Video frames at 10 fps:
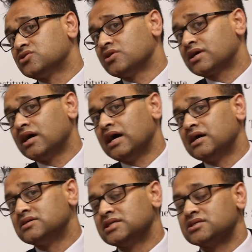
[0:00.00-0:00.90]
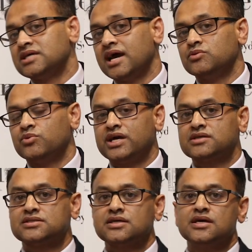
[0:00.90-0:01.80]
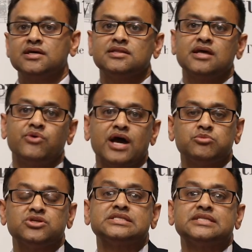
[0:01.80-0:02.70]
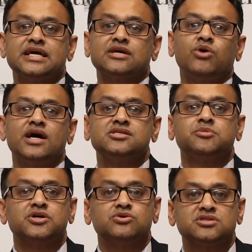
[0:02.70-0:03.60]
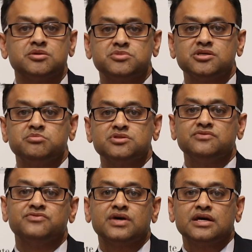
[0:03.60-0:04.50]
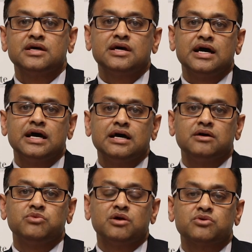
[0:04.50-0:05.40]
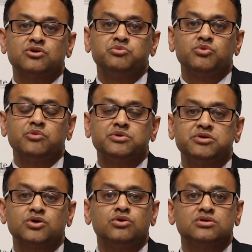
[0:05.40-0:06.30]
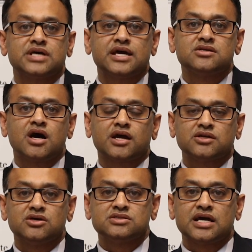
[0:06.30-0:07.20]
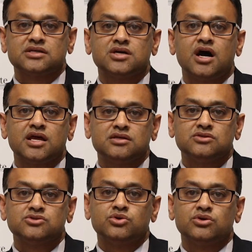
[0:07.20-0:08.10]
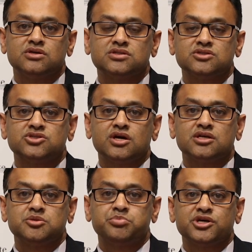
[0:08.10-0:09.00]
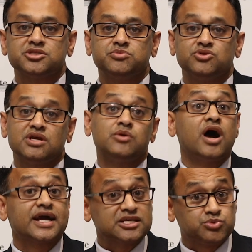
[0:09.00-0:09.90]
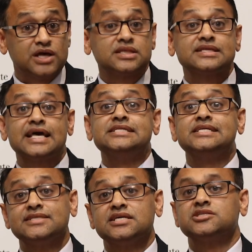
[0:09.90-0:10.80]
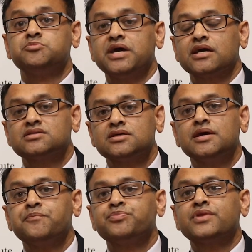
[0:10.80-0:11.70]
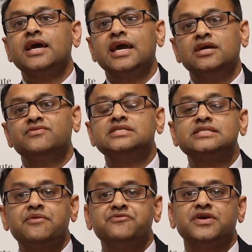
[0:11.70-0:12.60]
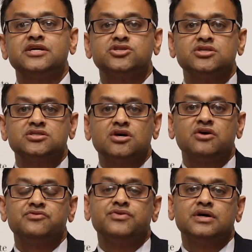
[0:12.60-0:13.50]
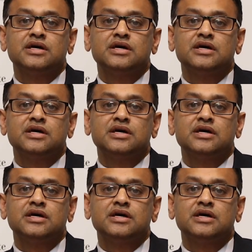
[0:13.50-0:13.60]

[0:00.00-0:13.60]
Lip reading: sort of 6 to 8 weeks, they were able to see quite typical symptoms of what would be called, say, diagnosed anxiety disorders and certainly depressed mood. And I guess one thing they didn't expect, even some features of